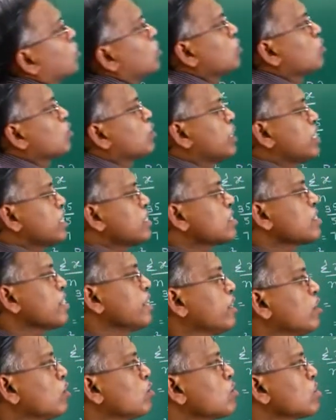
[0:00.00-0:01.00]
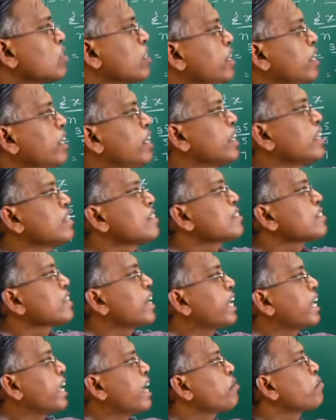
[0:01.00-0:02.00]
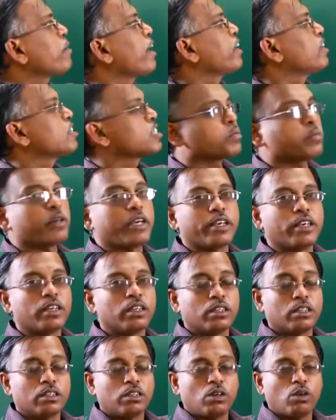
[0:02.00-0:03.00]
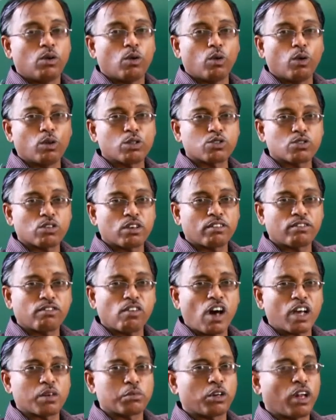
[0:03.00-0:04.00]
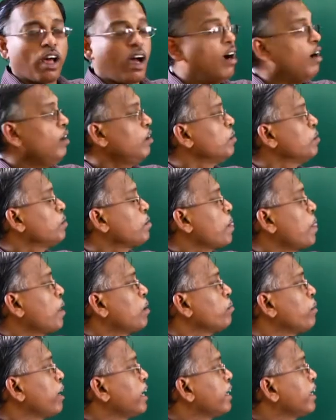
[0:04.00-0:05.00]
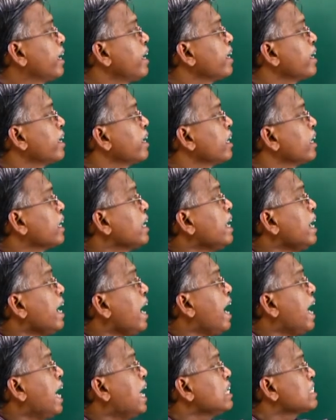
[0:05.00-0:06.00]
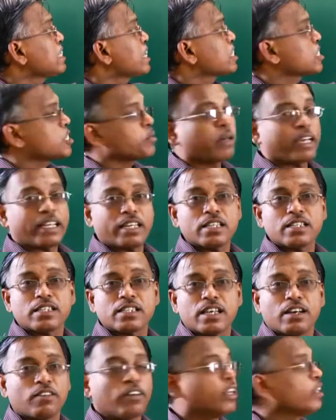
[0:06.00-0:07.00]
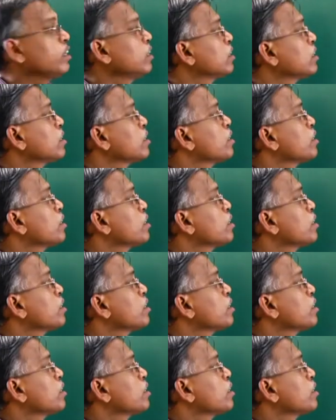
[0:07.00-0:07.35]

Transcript: So just I use here inside a minus b whole square formula by taking a as x minus seven,